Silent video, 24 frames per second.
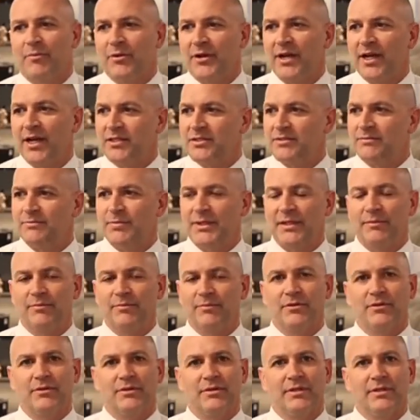production
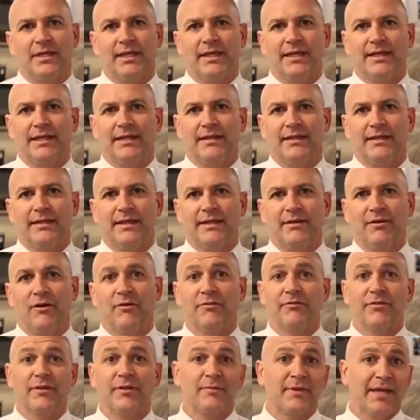people, and
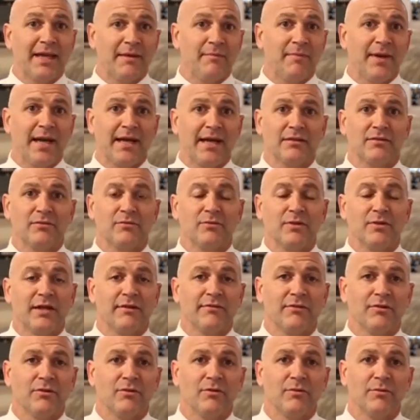hopefully get back to
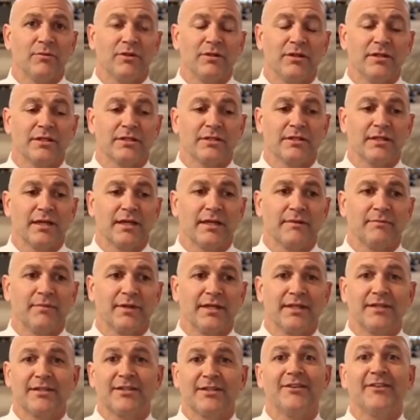whatever normal looks like.
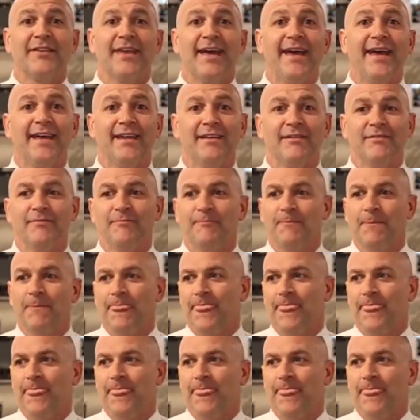But until then,